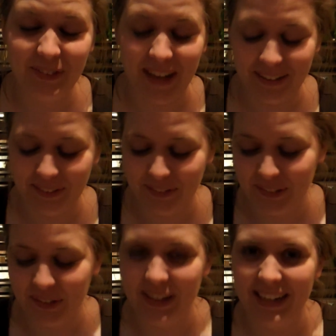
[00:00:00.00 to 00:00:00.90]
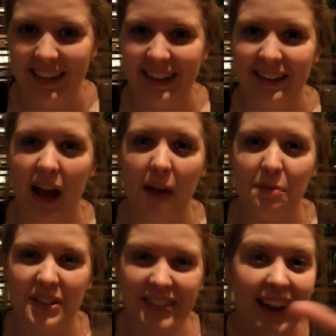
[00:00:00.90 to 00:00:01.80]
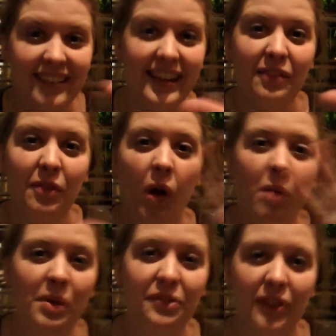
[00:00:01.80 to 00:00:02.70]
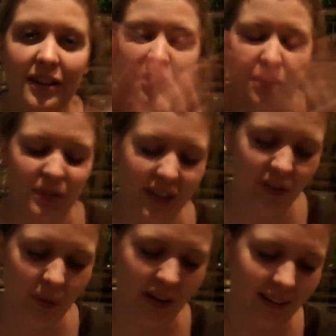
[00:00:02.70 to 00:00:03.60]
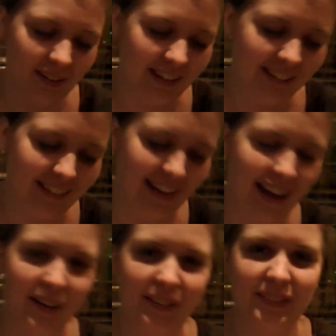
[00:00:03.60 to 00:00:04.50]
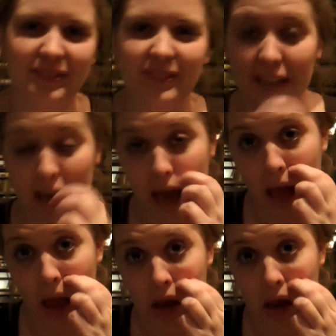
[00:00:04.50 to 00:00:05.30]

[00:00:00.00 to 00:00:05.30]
Faddle Fooey. And I protect every, all my friends from Tech Week. And oh, you do? Um, yeah.